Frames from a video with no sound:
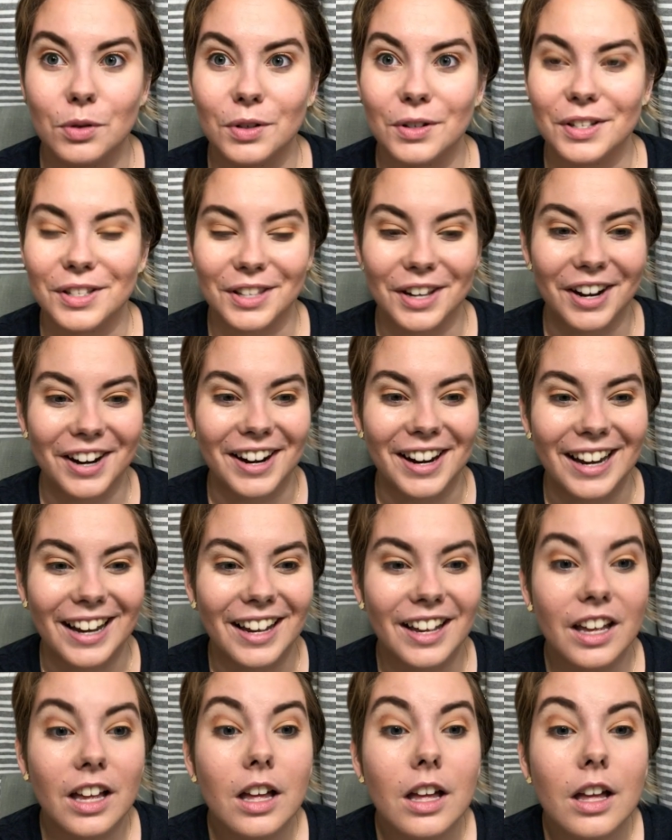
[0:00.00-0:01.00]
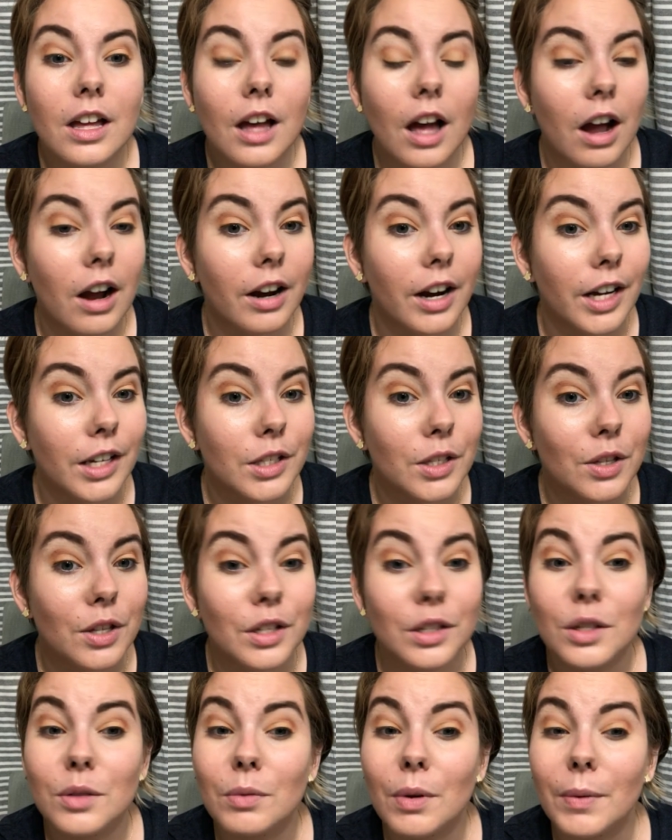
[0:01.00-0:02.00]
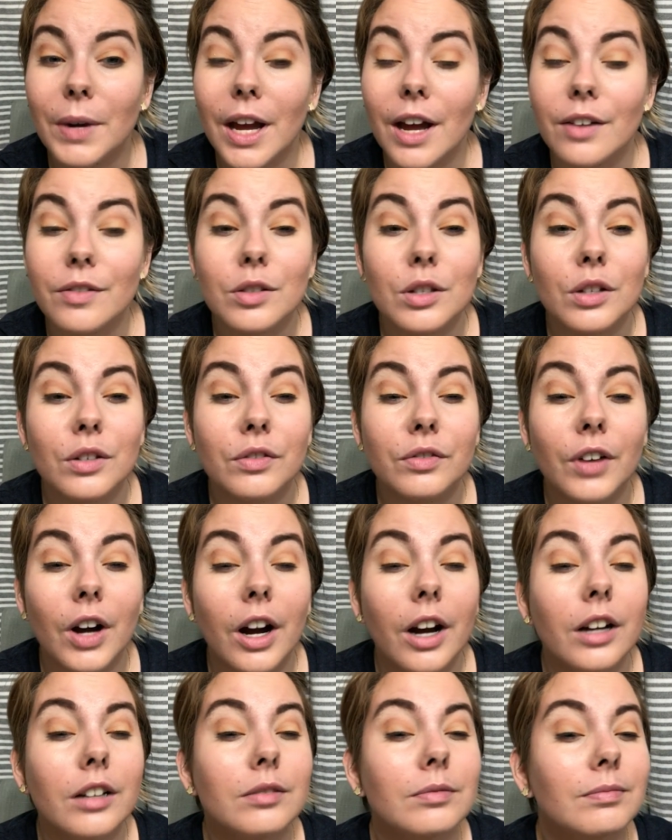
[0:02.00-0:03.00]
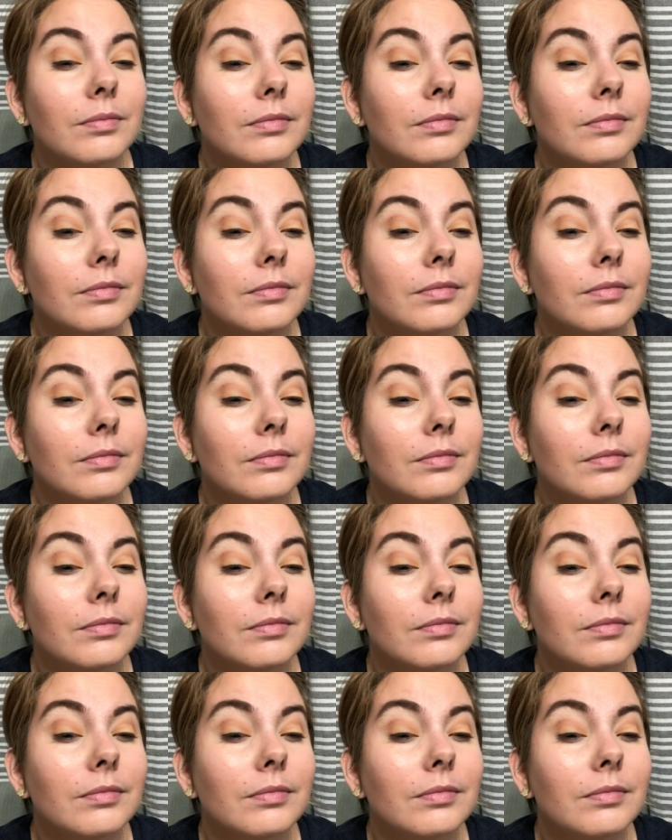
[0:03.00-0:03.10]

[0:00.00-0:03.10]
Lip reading: sorry. Alright, so this is what we have so far.